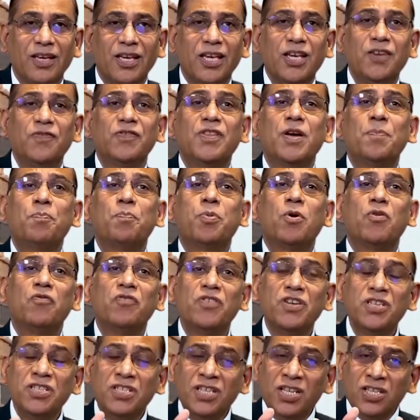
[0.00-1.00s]
If the
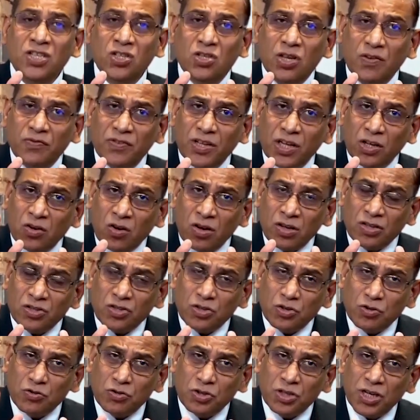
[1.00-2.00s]
provisions of the
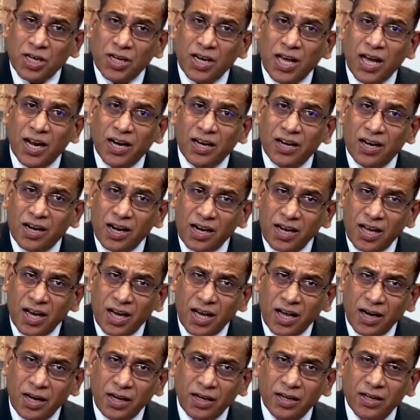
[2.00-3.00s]
Constitution are
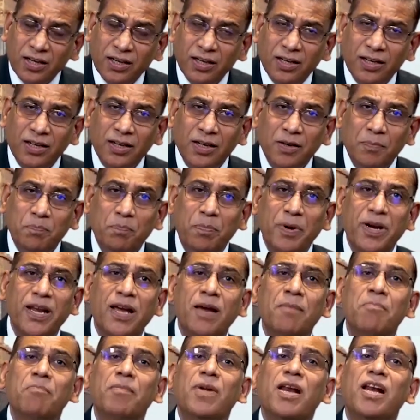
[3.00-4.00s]
clear,
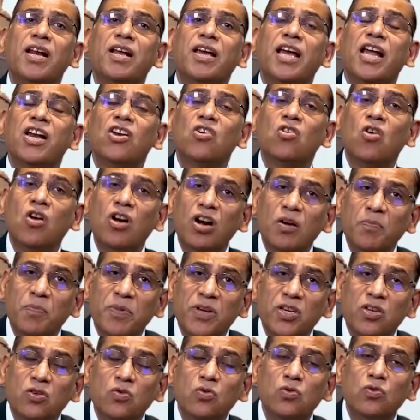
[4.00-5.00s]
preamble cannot
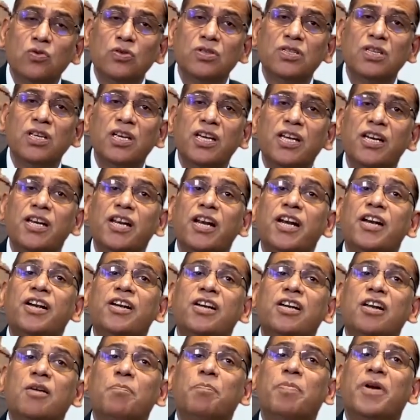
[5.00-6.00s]
be used in
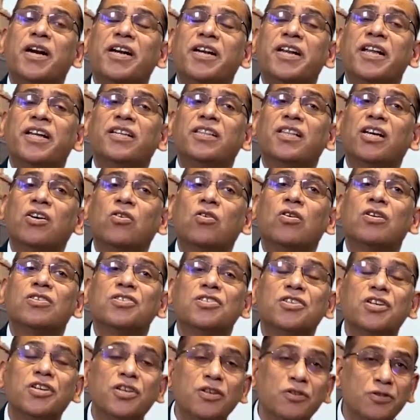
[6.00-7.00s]
interpreting the
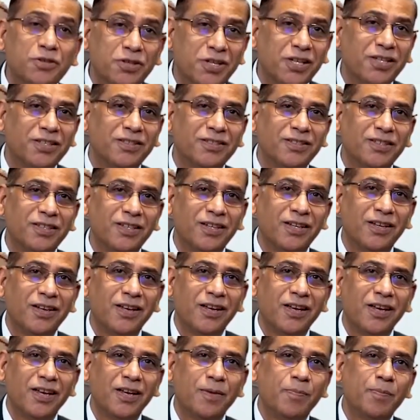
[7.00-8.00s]
Constitution,
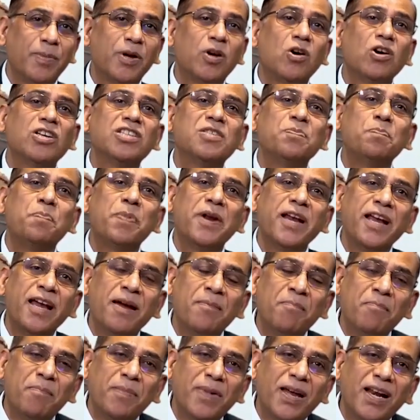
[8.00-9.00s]
because
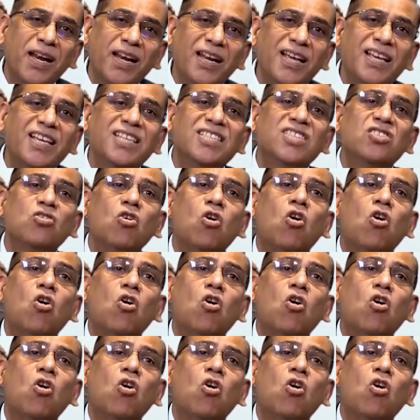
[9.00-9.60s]
preamble is